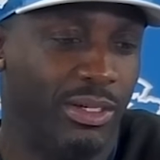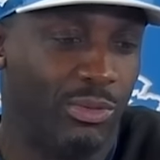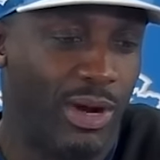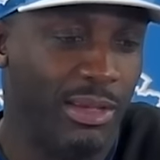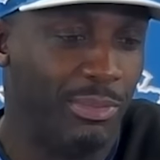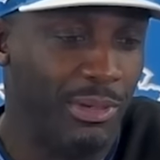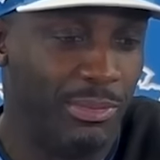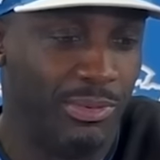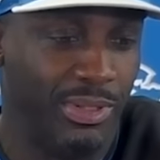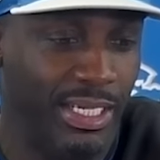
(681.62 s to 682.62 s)
the right
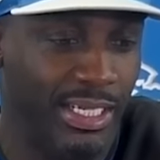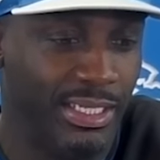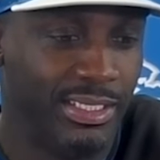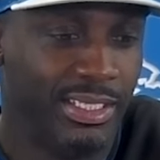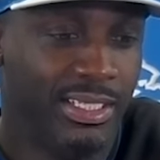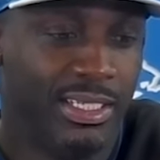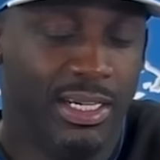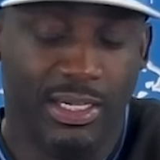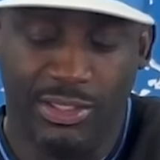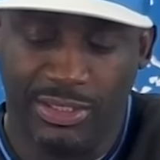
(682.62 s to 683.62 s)
people in,
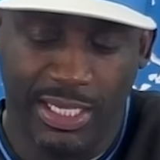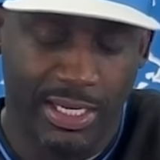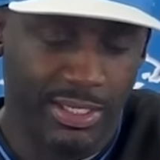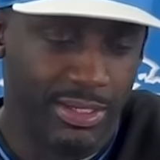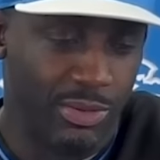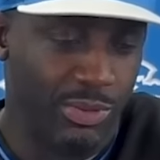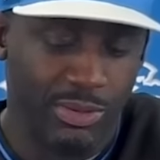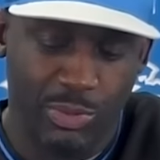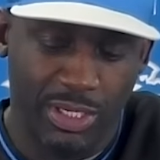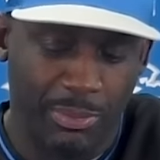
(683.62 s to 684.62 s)
understanding that we're
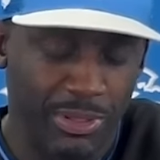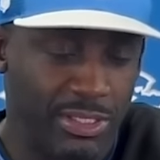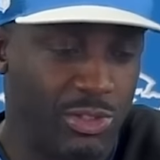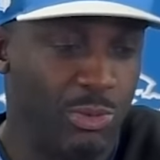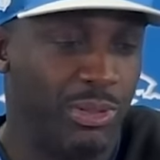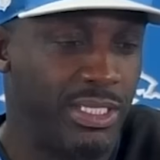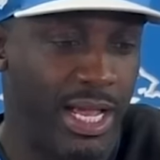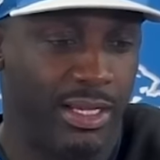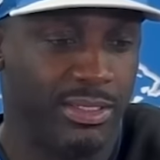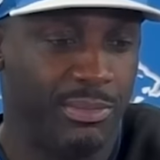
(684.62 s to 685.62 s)
going to put super
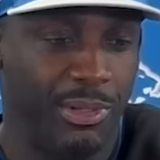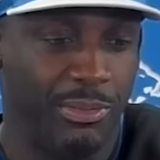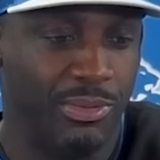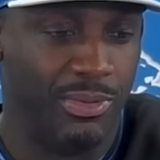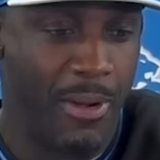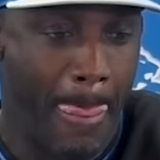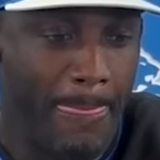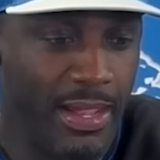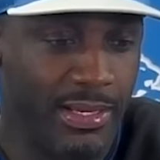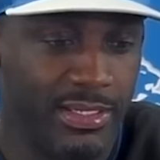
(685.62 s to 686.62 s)
talented people
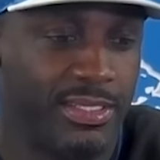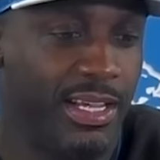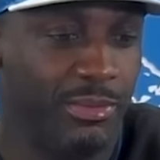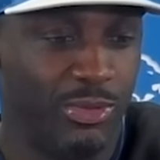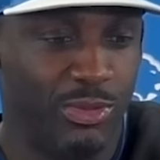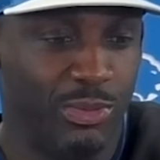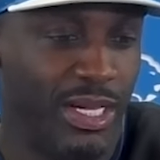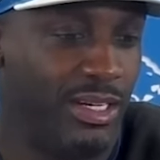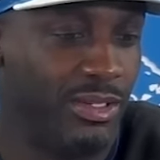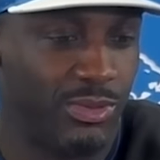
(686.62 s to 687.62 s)
in the same room. We
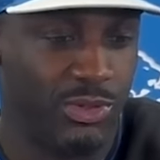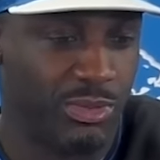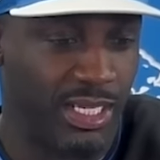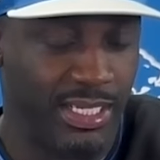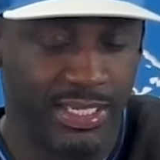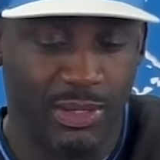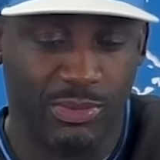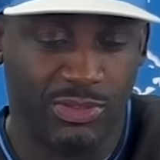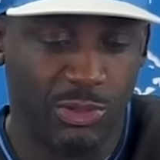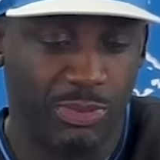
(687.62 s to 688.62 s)
got other rooms like that
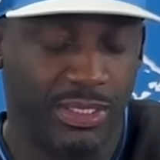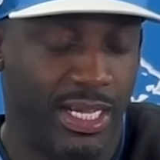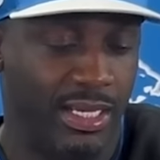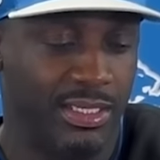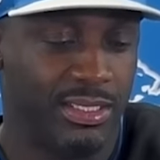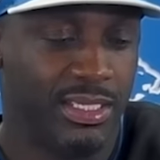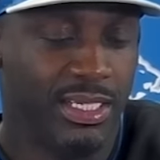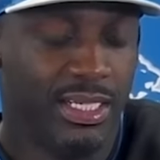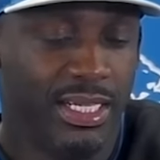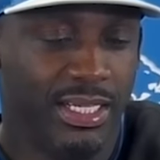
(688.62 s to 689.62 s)
with super talents
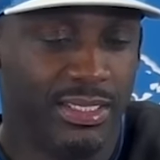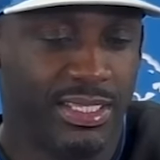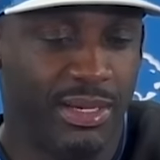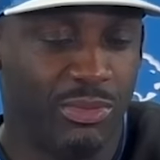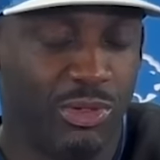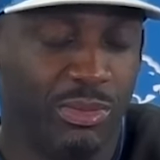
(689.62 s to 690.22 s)
in the same room.